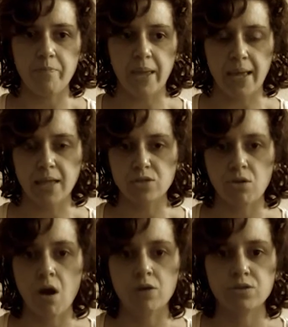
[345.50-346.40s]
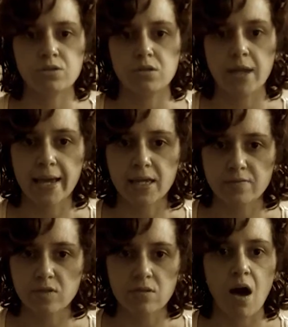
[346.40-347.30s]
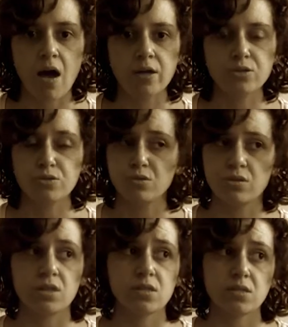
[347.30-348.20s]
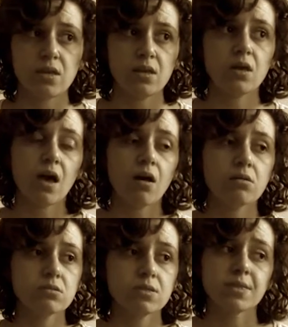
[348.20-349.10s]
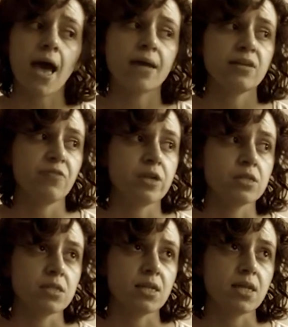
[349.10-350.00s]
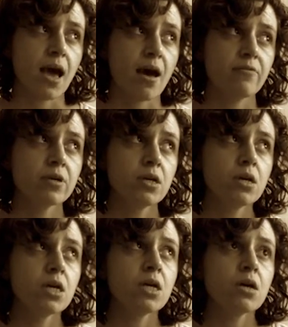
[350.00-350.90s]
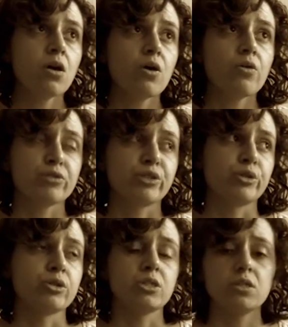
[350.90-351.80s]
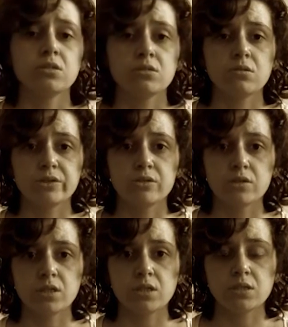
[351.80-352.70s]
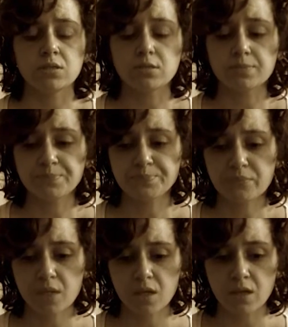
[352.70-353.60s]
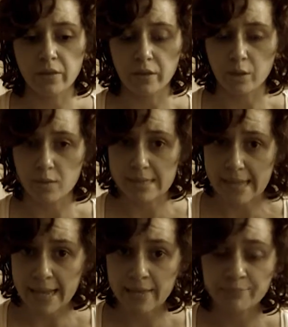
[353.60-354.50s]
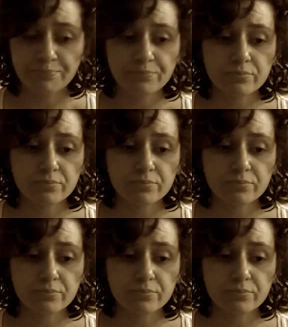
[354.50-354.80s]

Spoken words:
being drawn to the negative side due to these sad events that have occurred in the USA.